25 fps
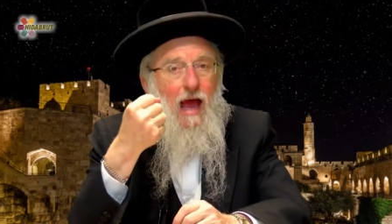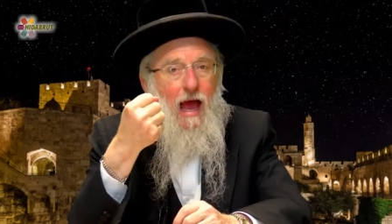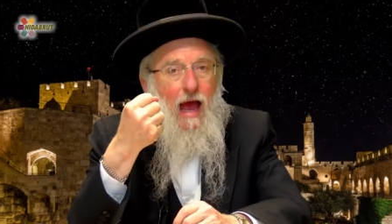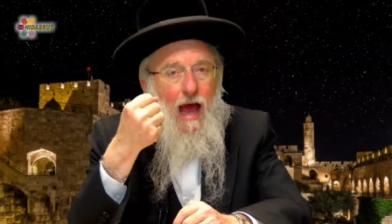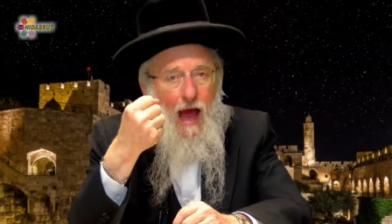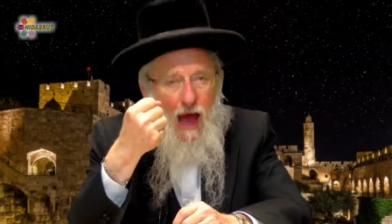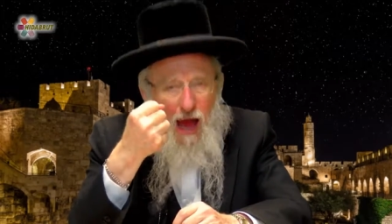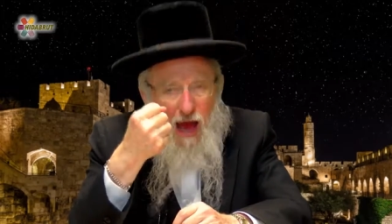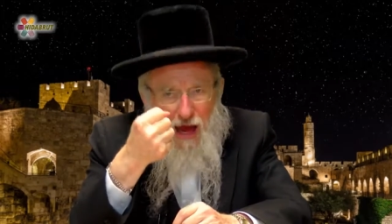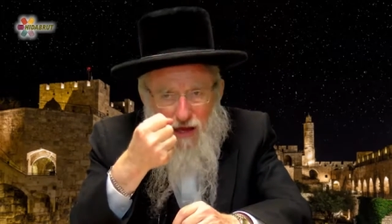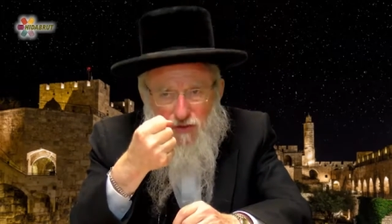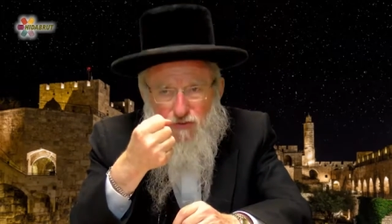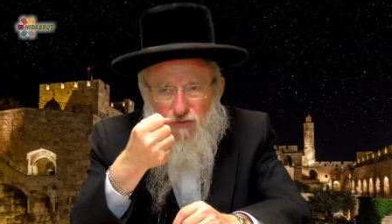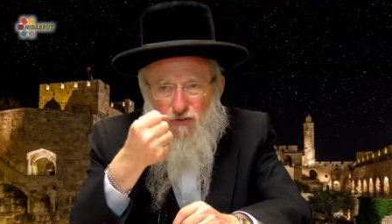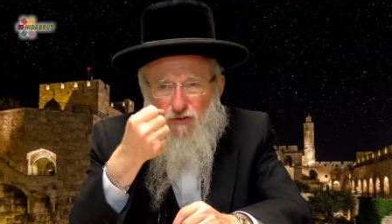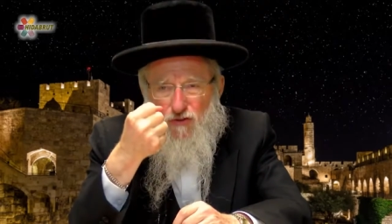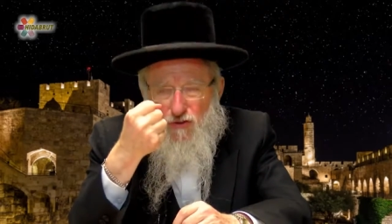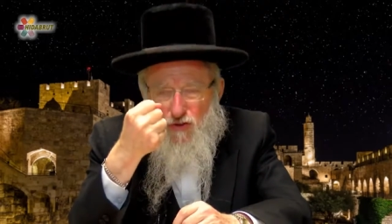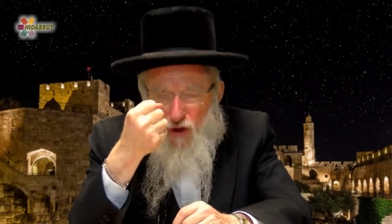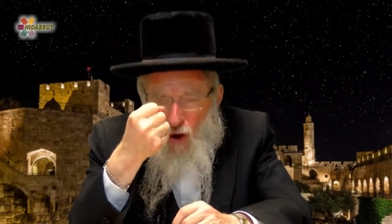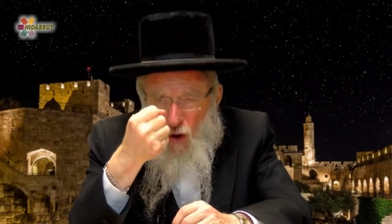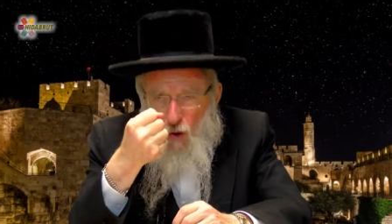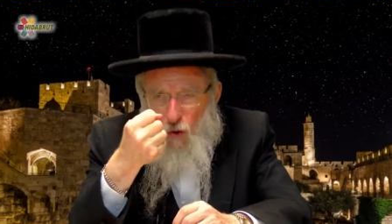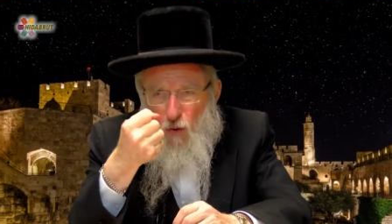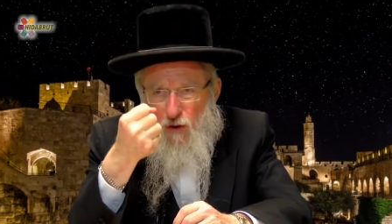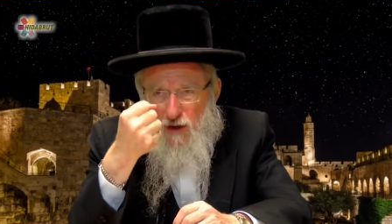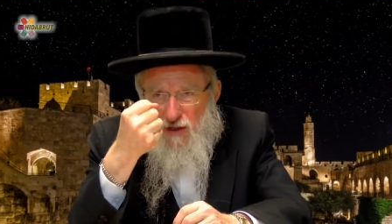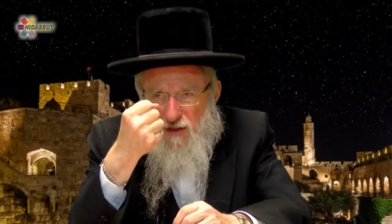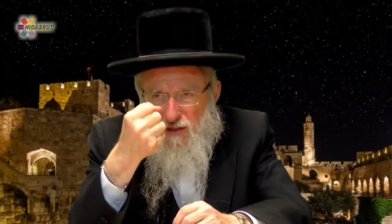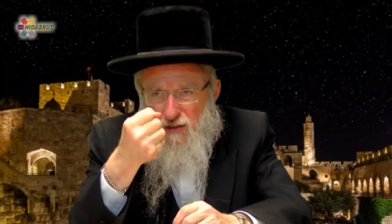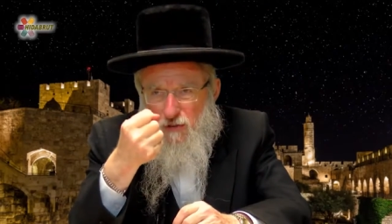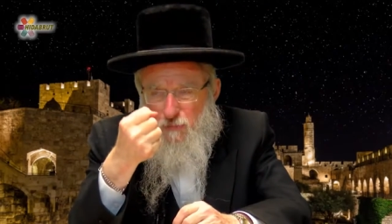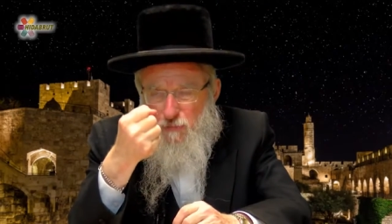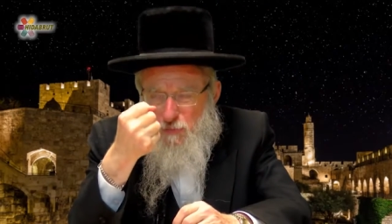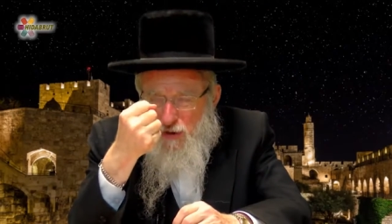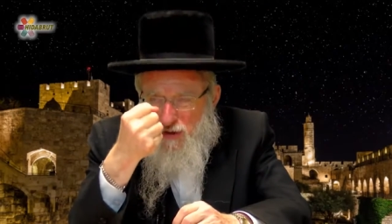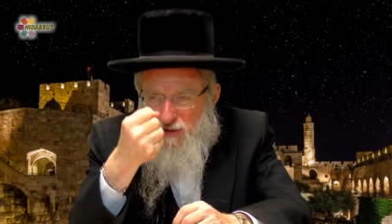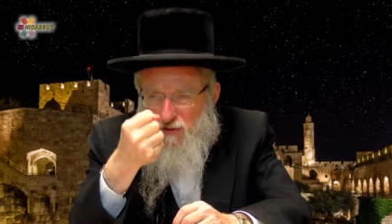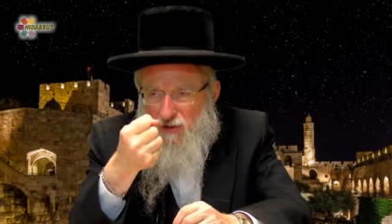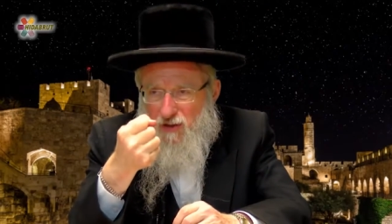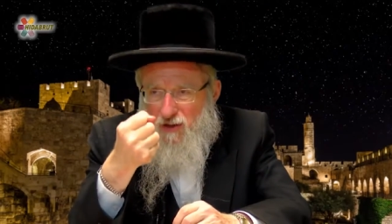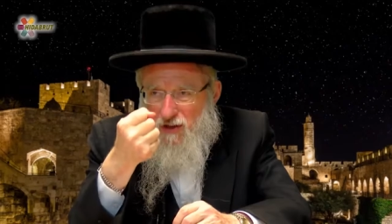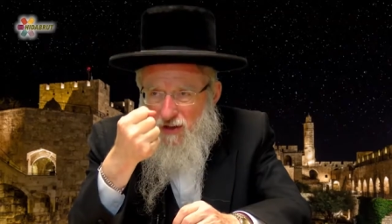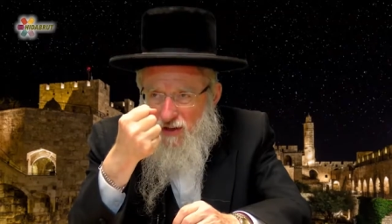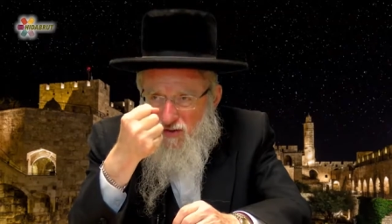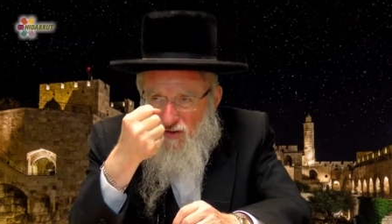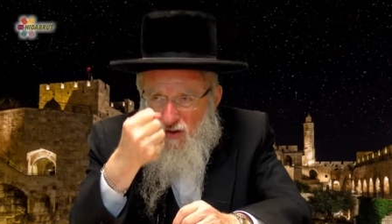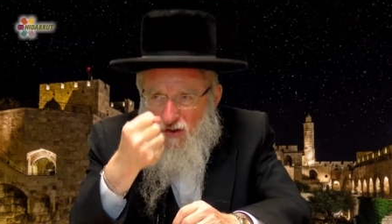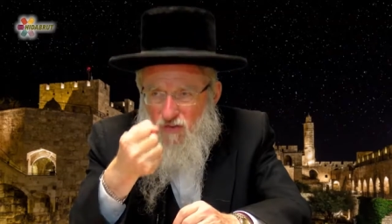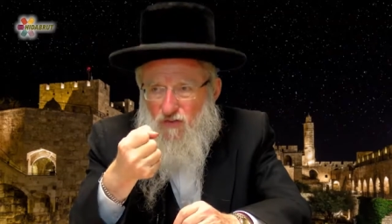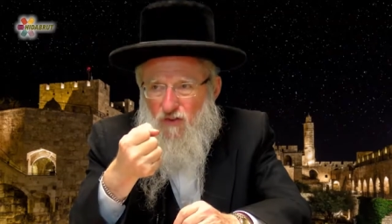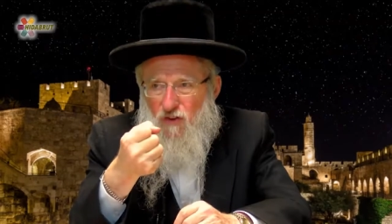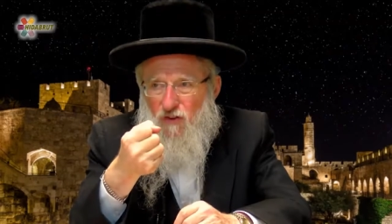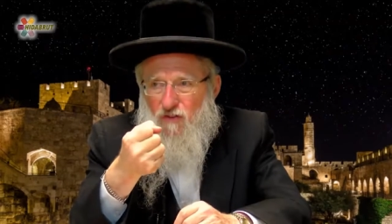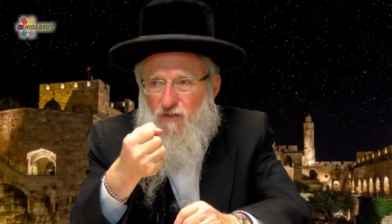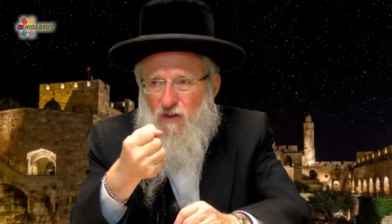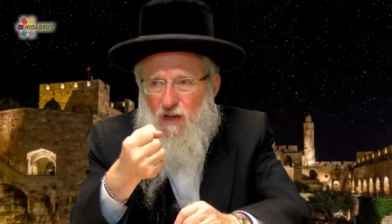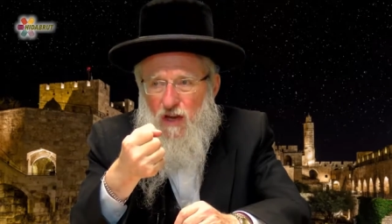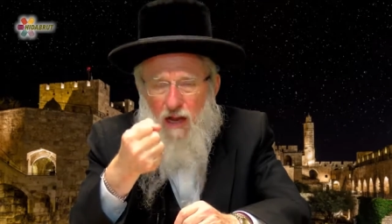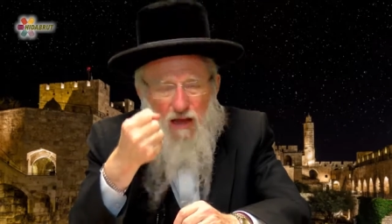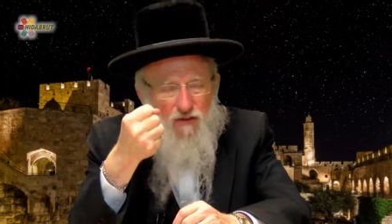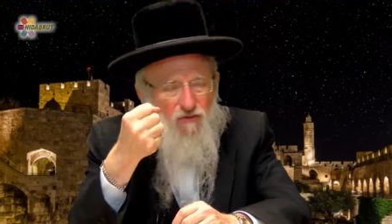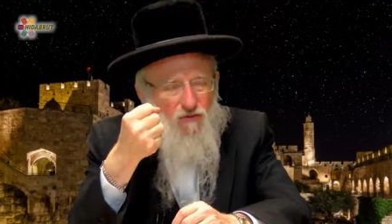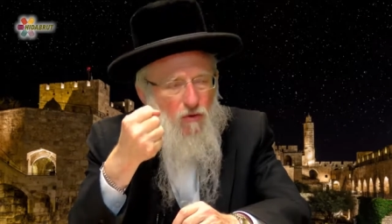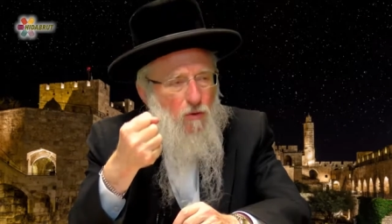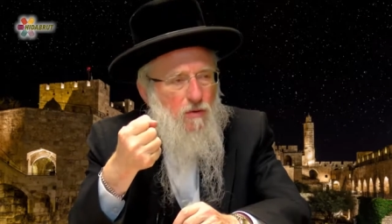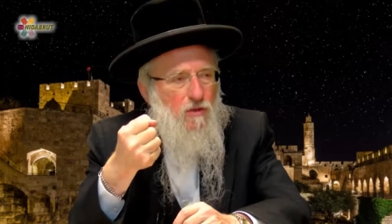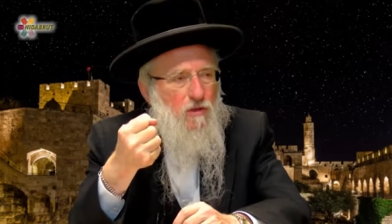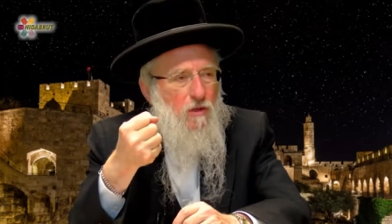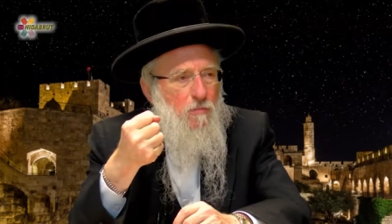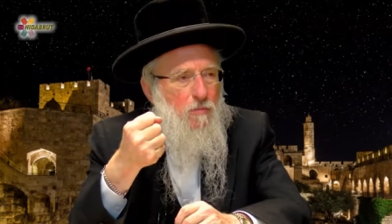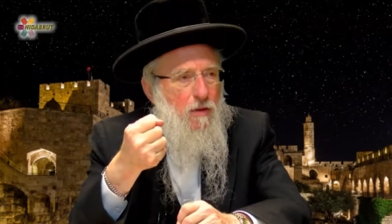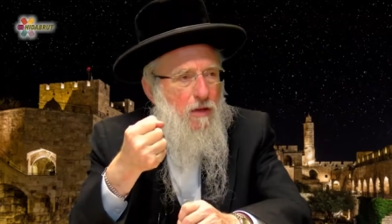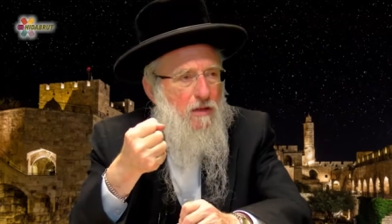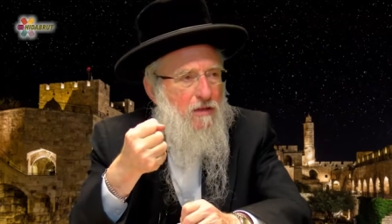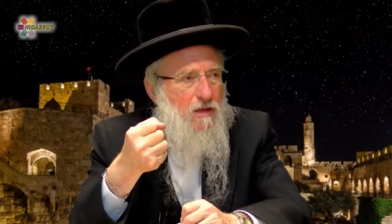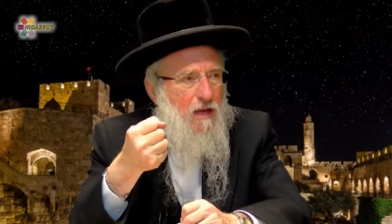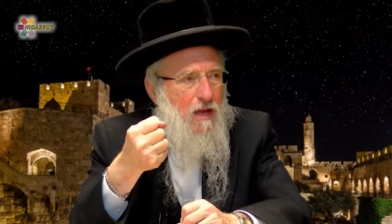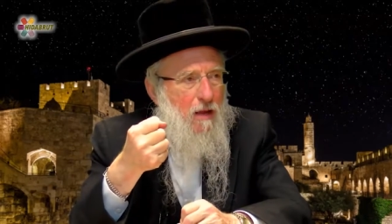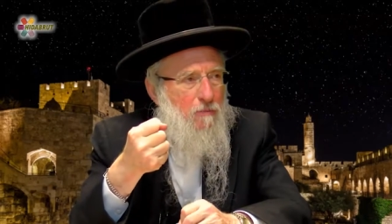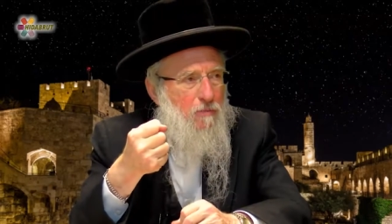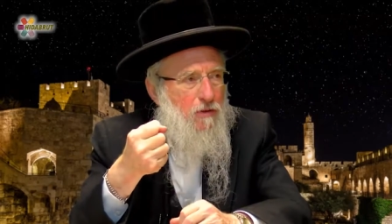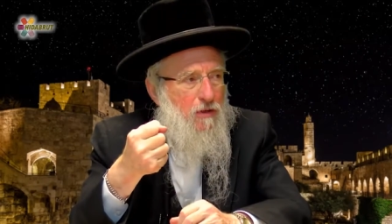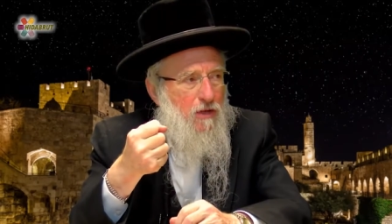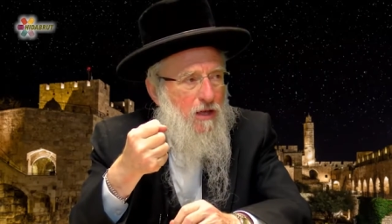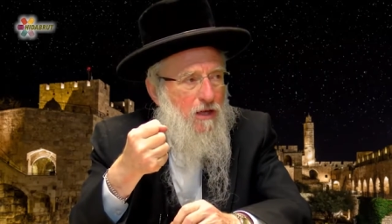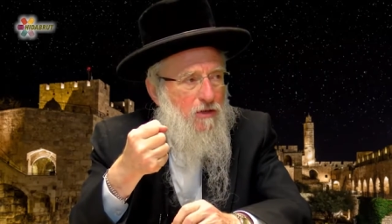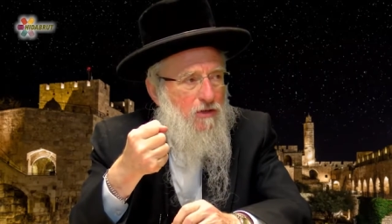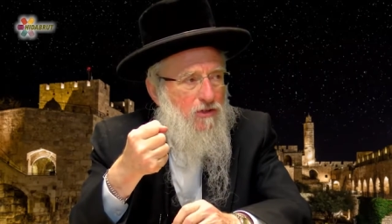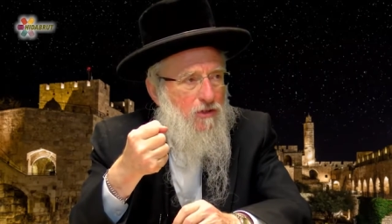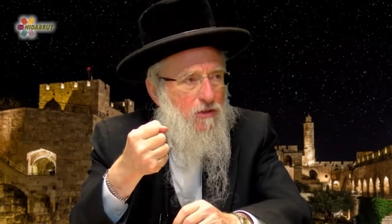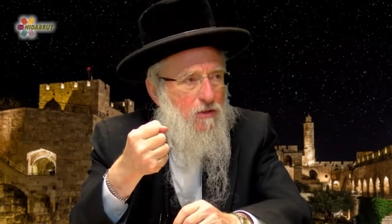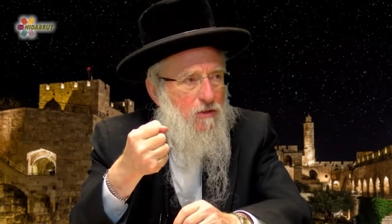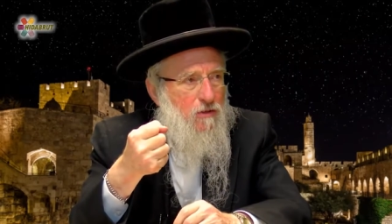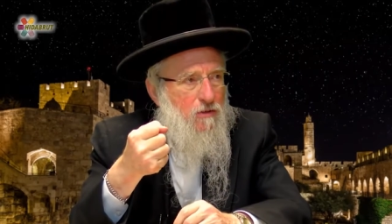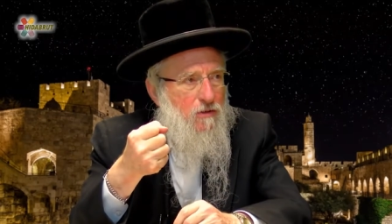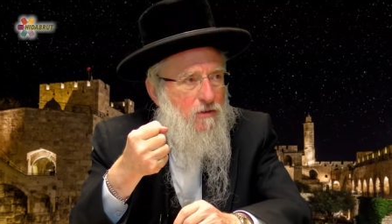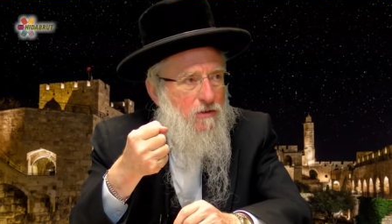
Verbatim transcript: has no independent existence. It has no independent application.